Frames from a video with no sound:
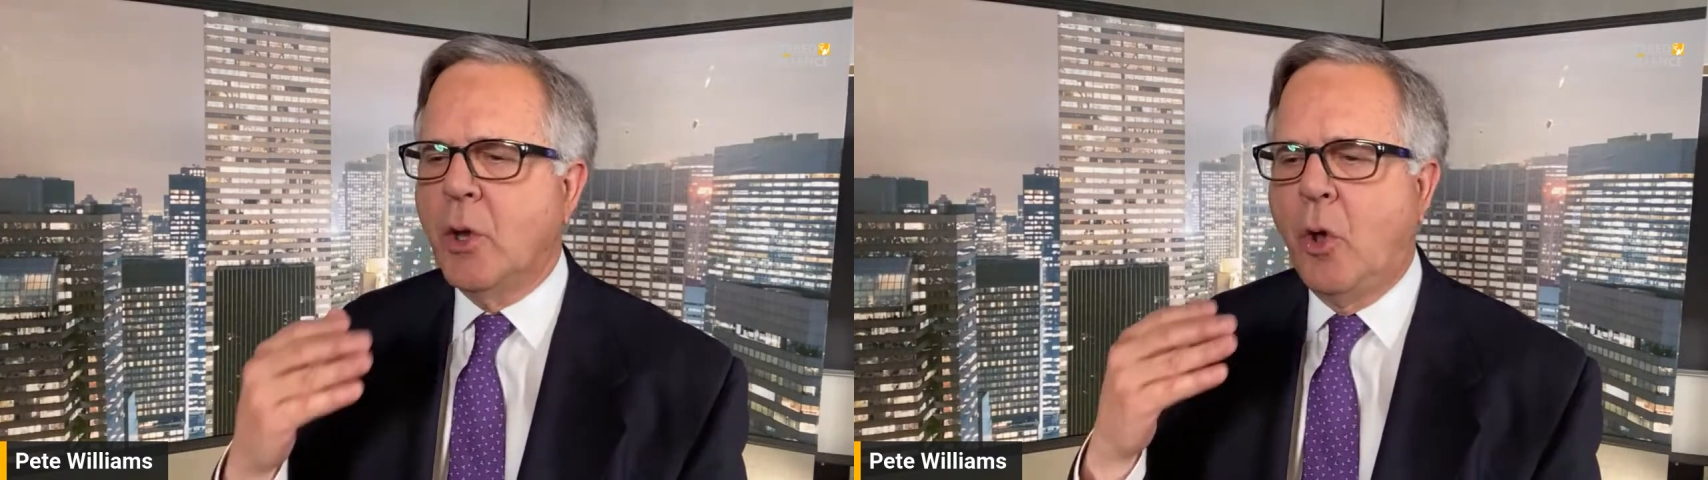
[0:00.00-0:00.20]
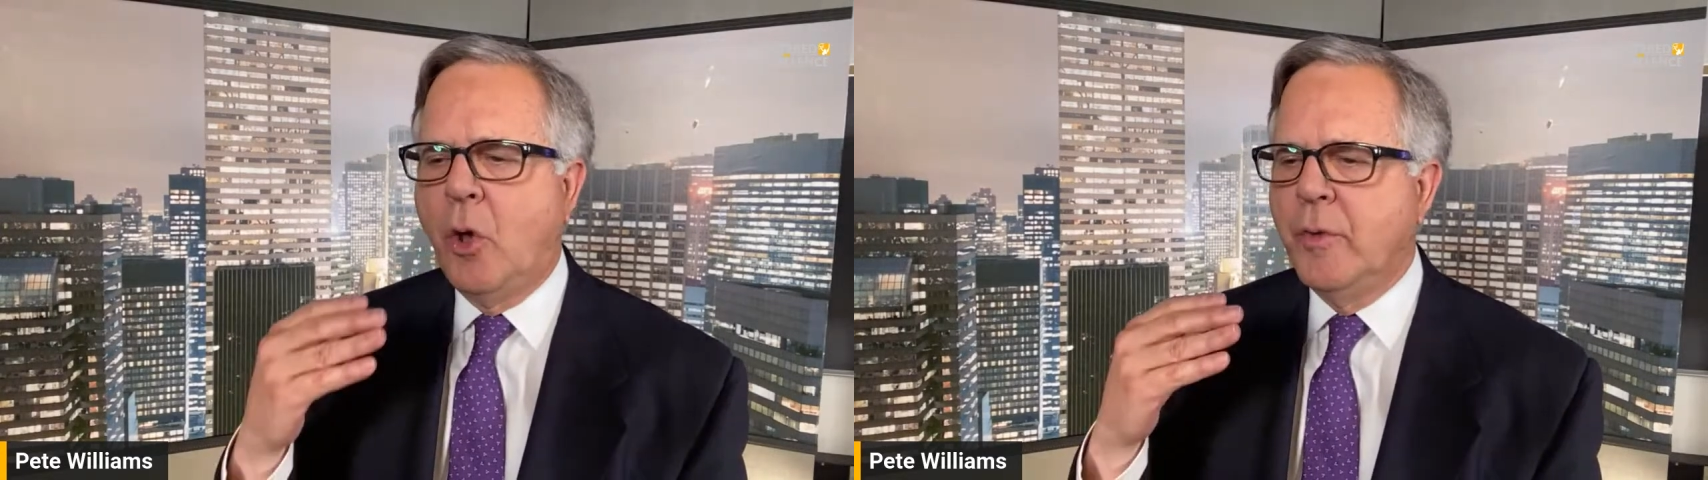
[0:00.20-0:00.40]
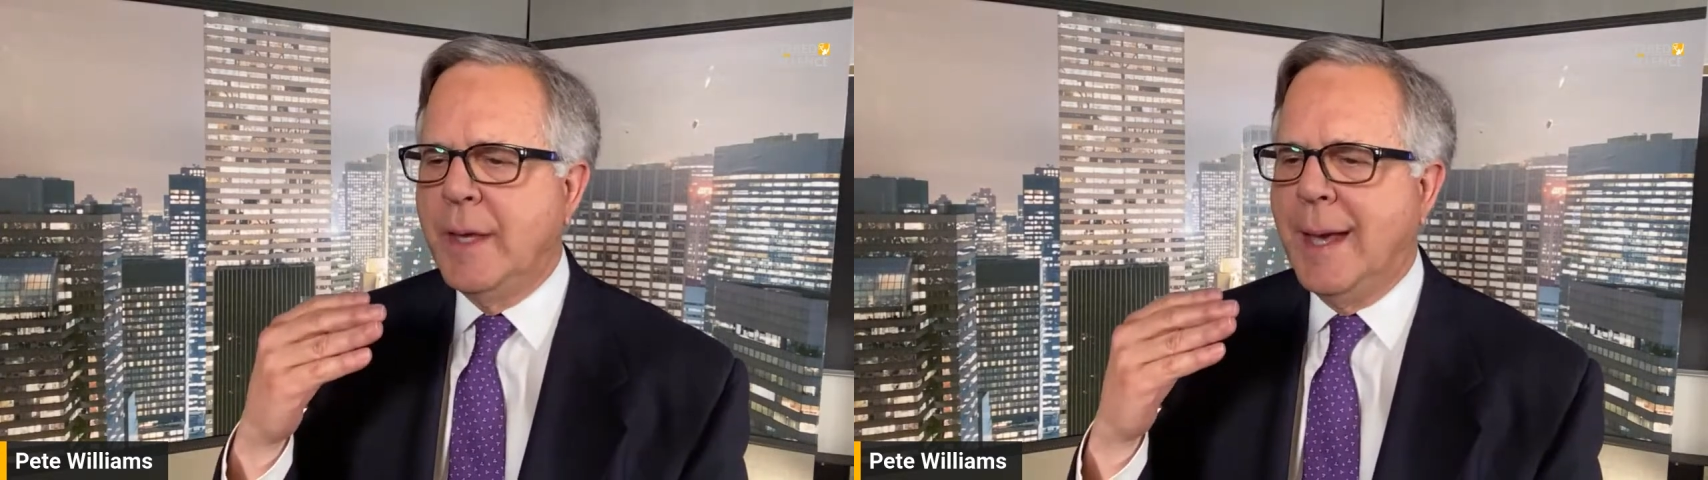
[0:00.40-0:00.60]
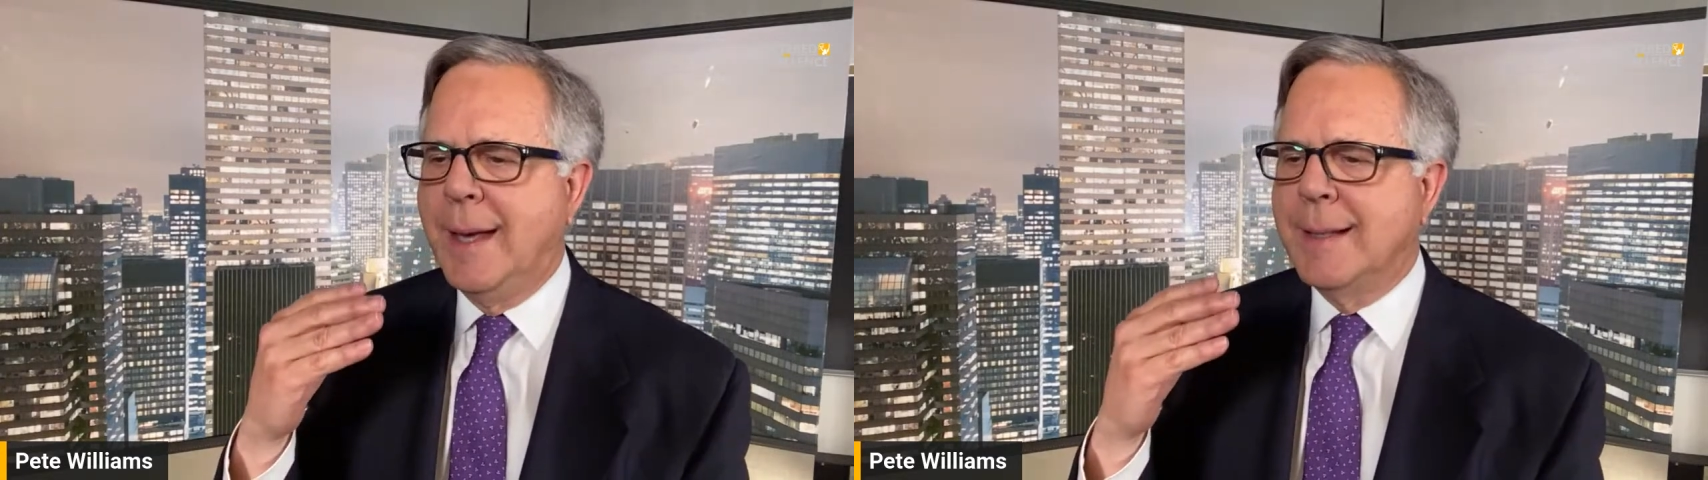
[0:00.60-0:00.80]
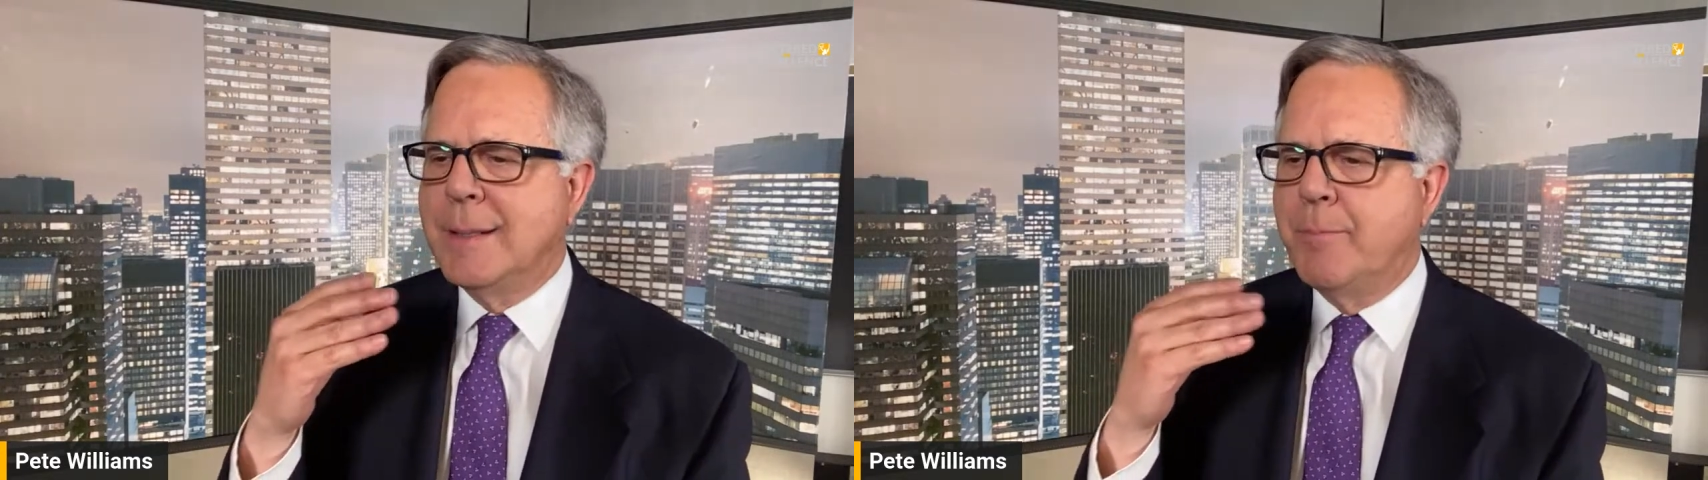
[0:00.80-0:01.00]
at all
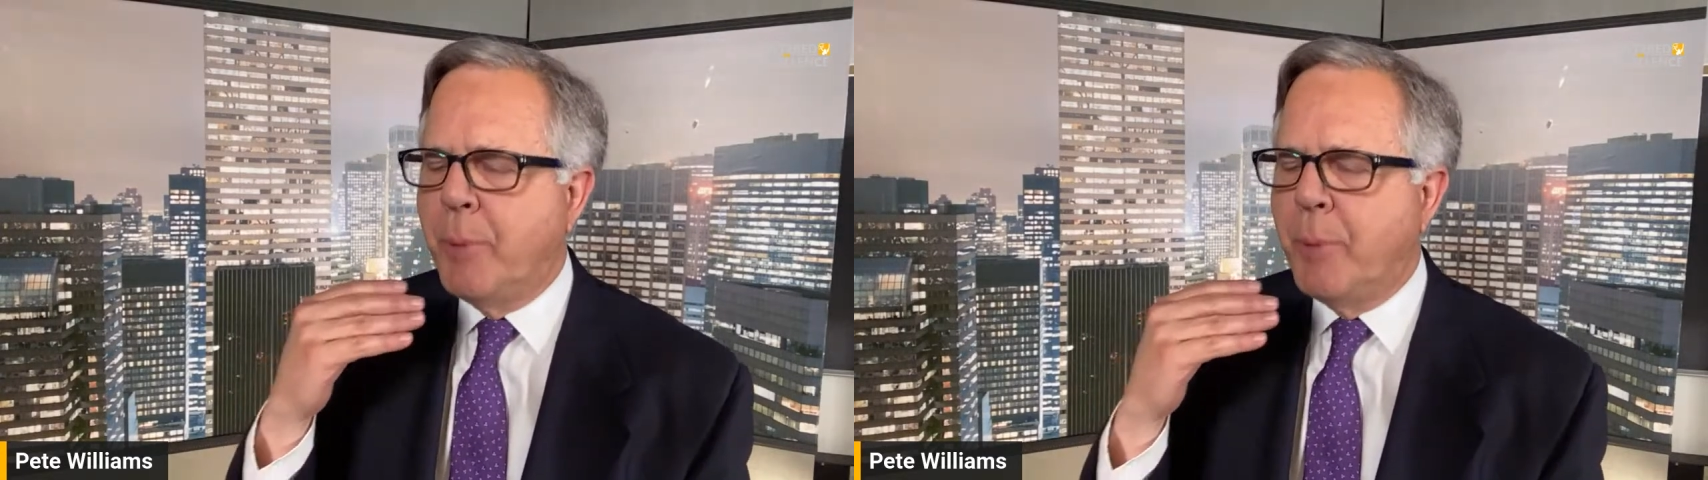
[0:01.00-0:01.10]
the